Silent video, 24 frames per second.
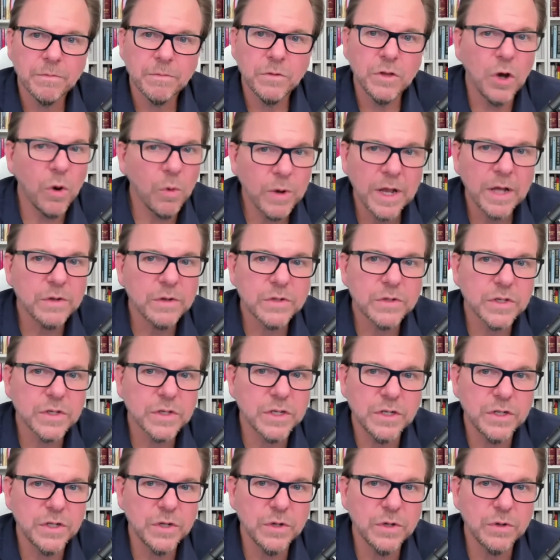no one else
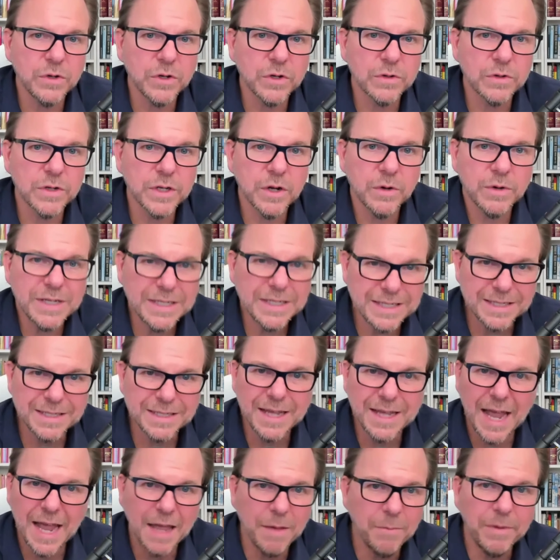can do, you know,
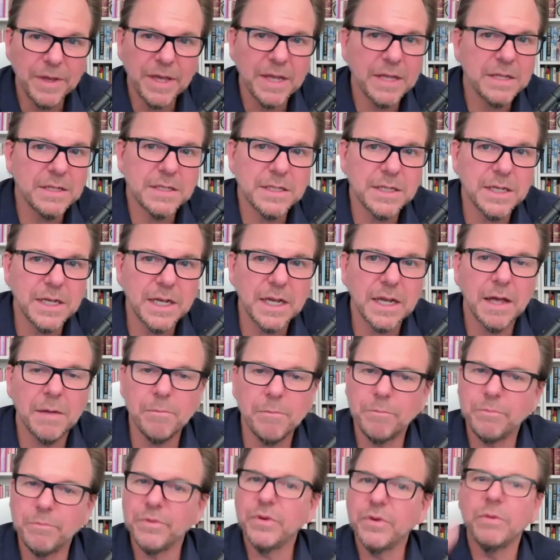is A, B, and C,
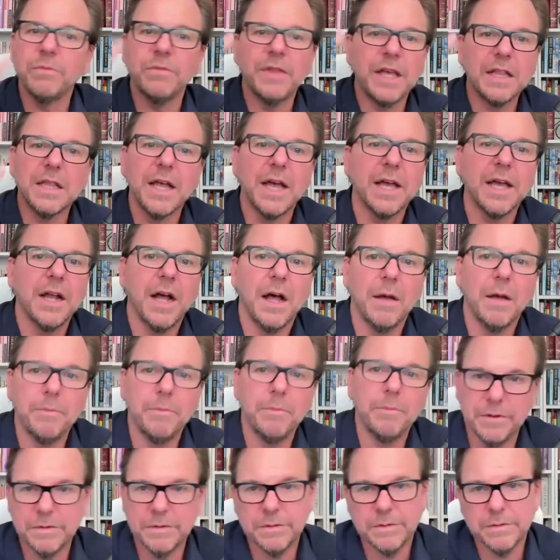and boom, they light up.